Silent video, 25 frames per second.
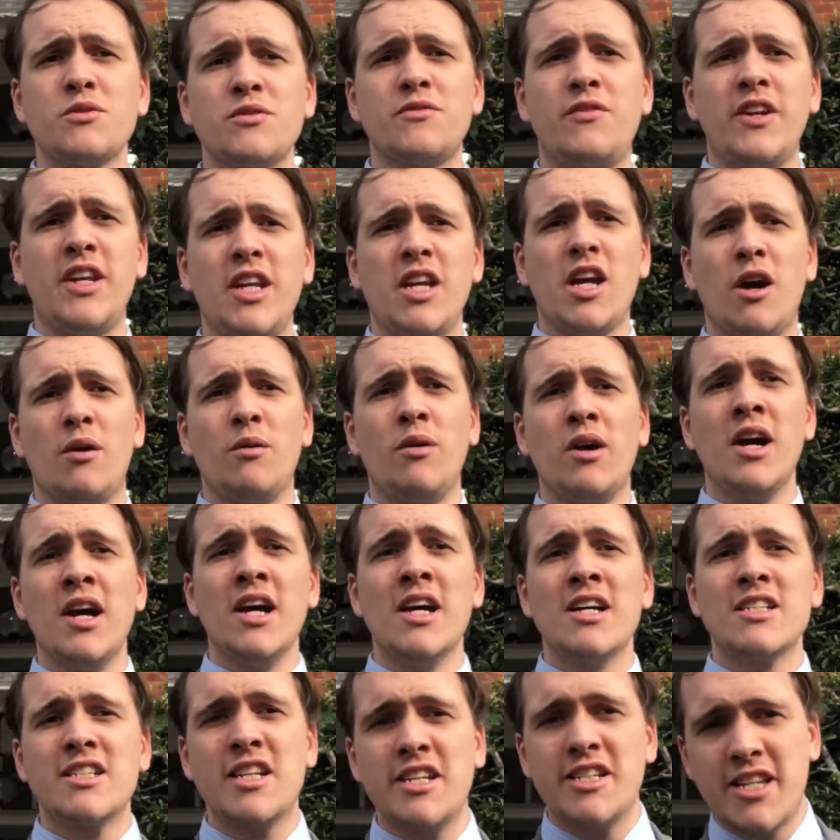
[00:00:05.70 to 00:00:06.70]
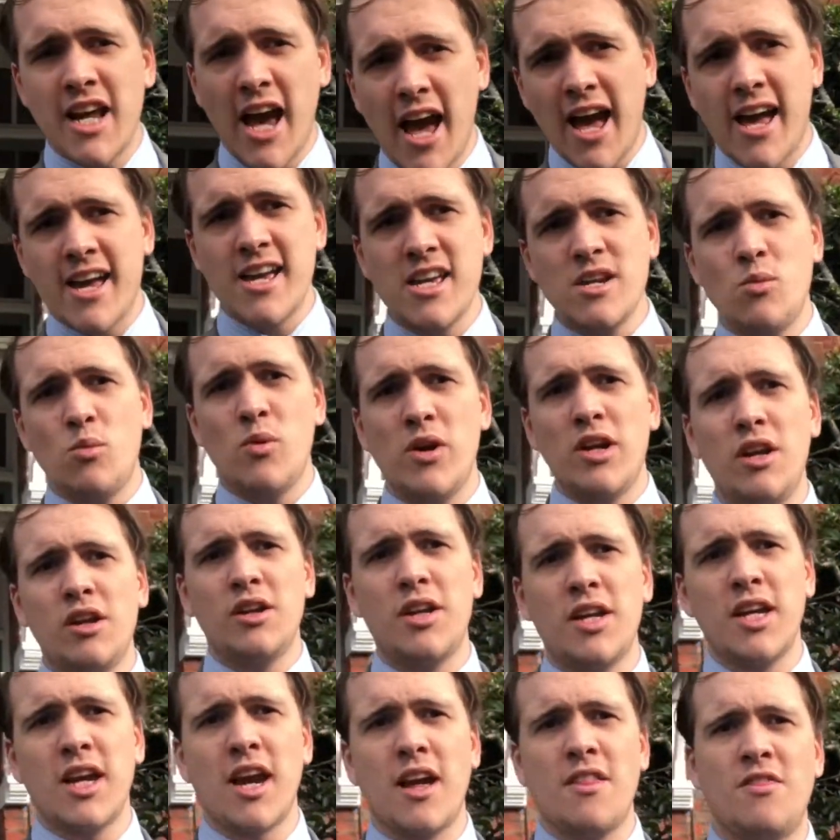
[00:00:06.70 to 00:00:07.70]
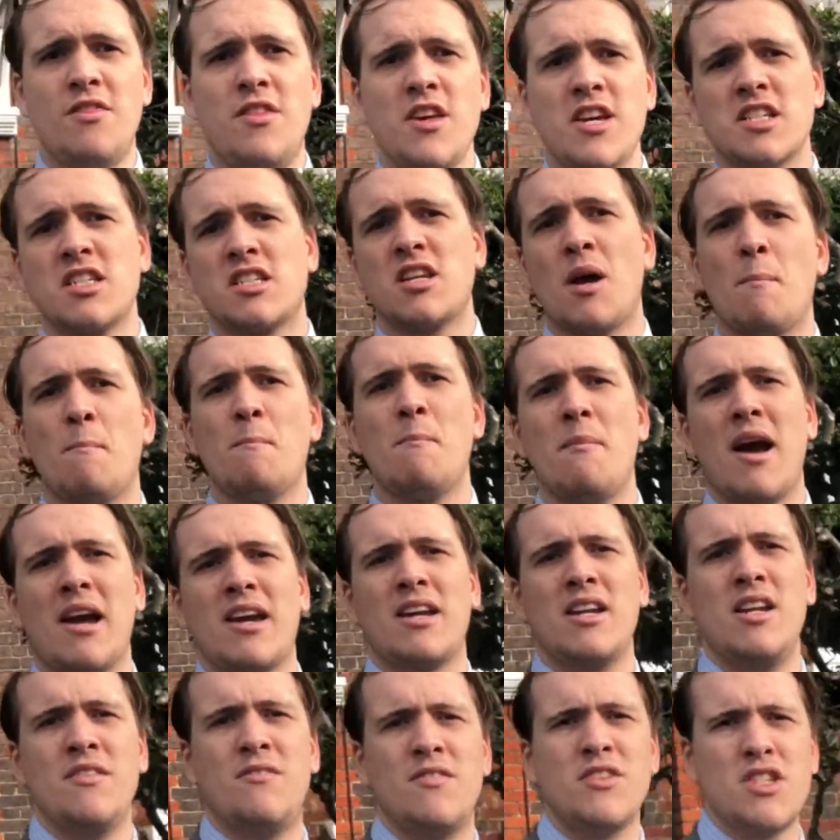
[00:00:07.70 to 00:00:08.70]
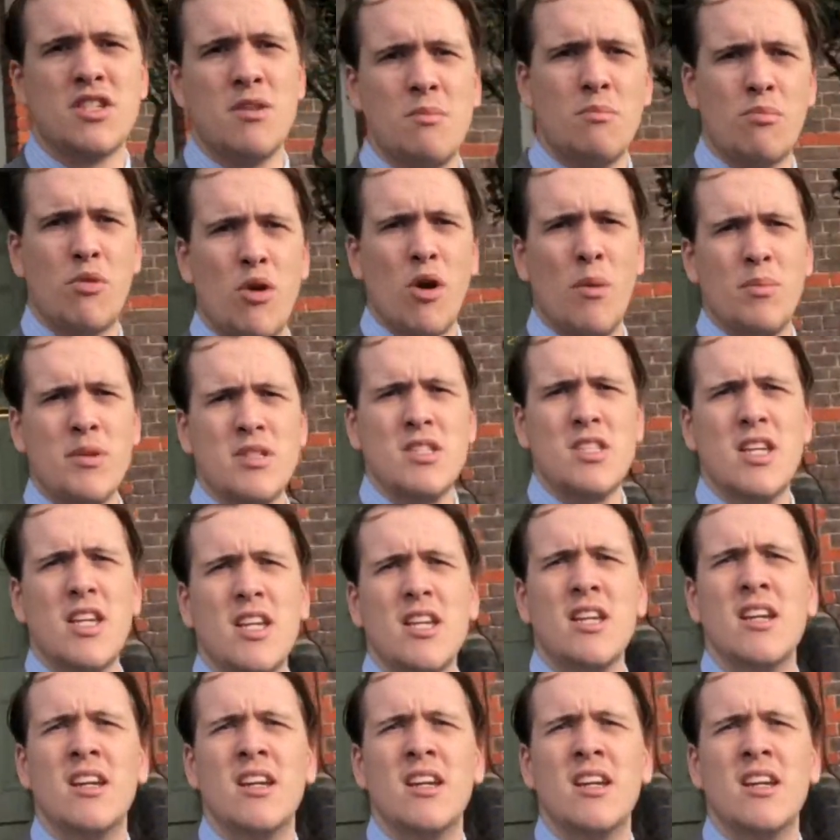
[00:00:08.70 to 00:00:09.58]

video. Today we're looking at this magnificent property.